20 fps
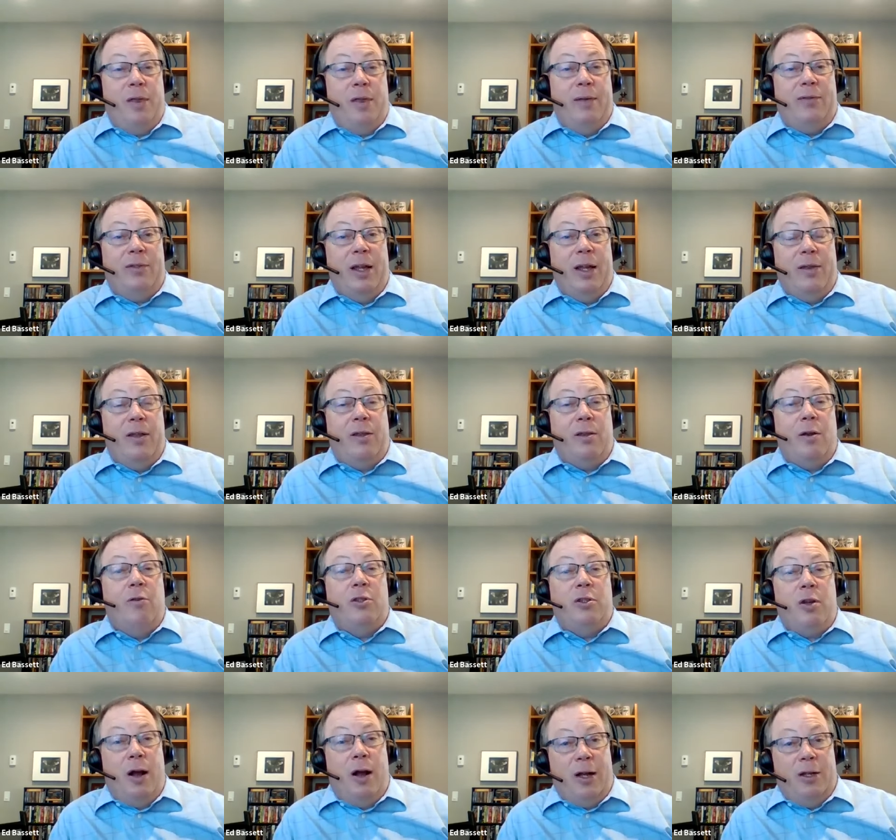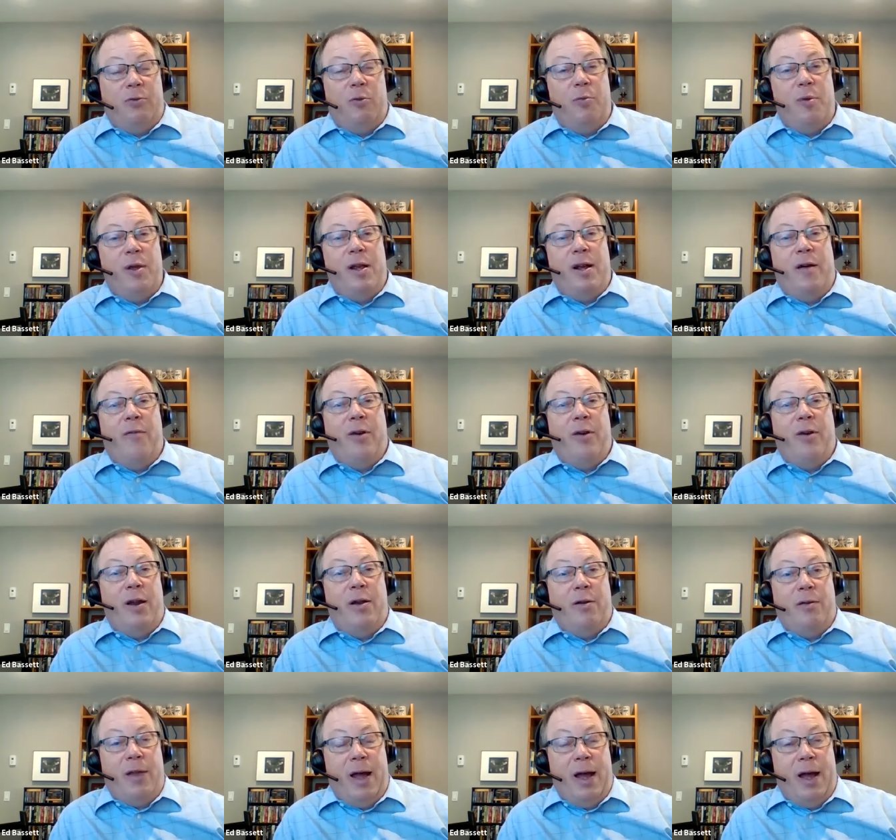they've said that those costs would be covered
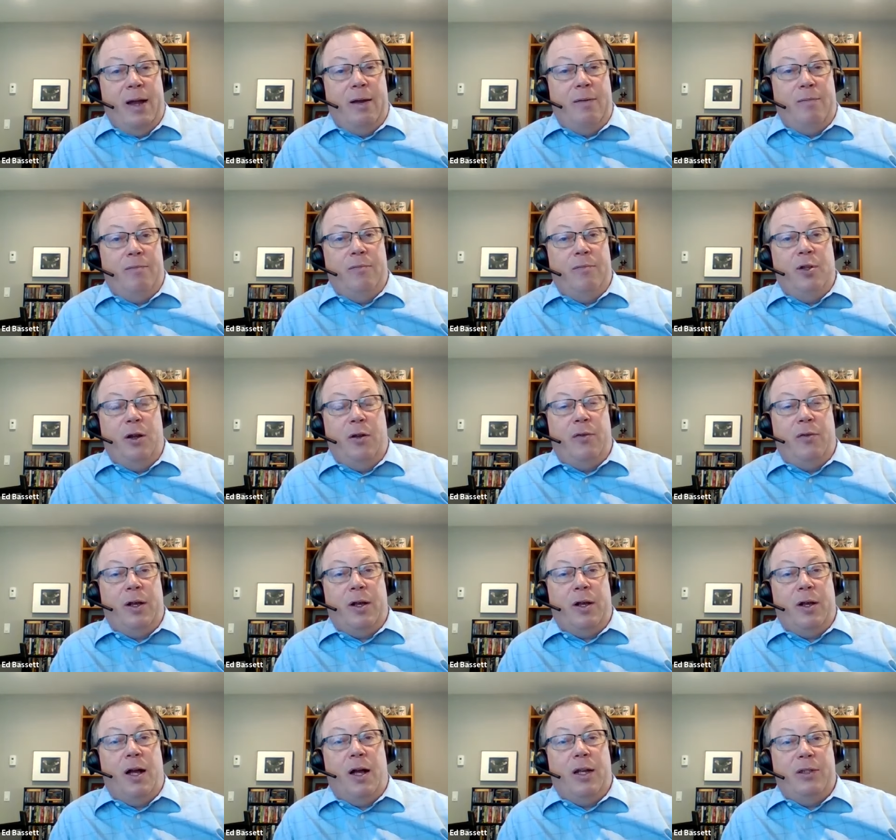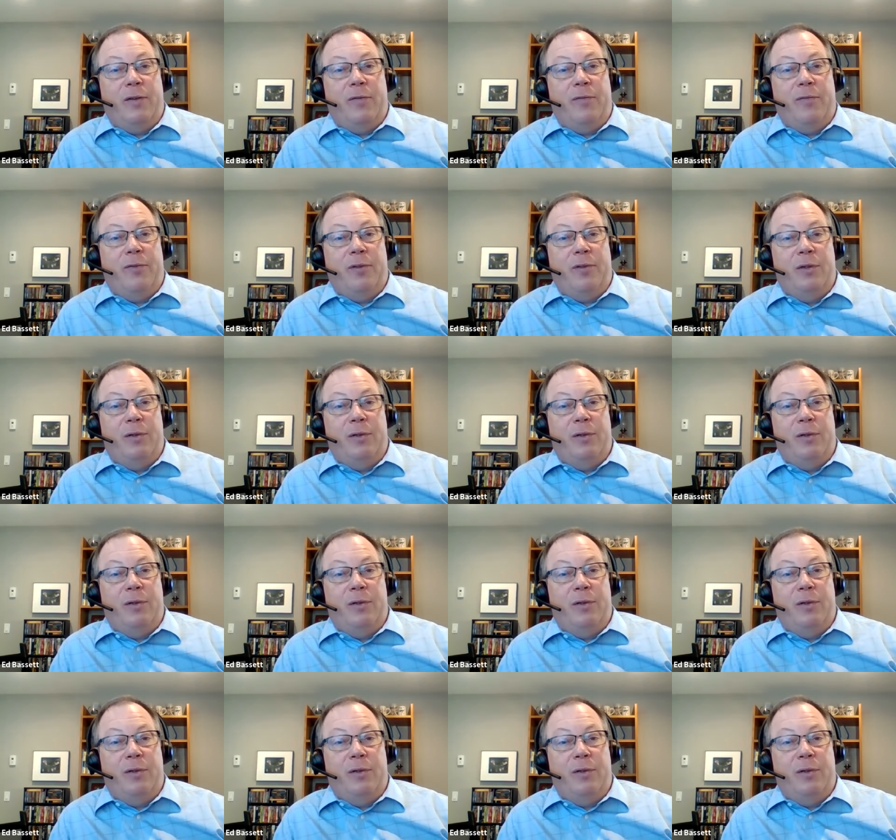under that you know the cost of